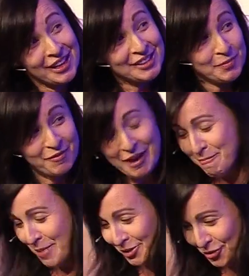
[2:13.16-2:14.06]
like some of our
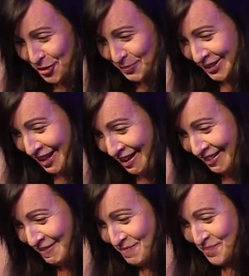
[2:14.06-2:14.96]
bedrooms there.
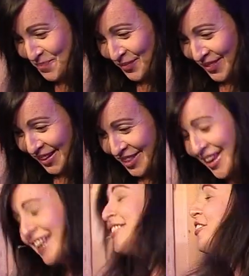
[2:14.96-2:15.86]
These